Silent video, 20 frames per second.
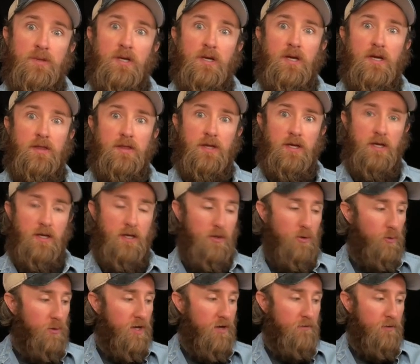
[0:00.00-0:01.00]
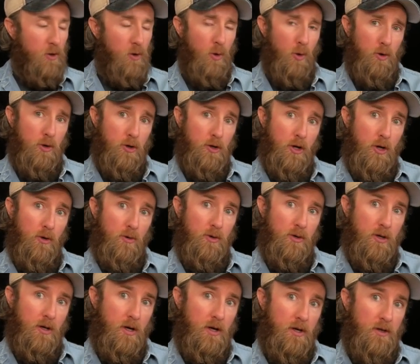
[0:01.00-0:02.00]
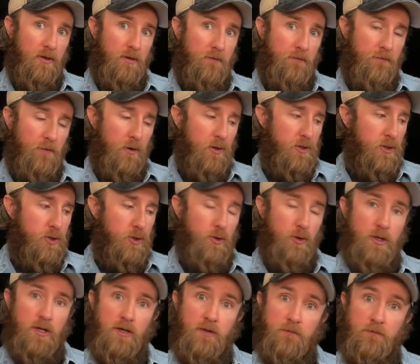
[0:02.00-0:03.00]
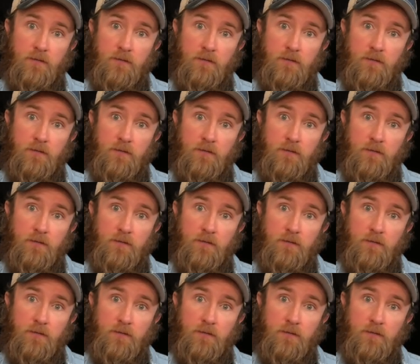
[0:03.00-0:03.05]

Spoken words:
and then we have a quarter note on the 1st string,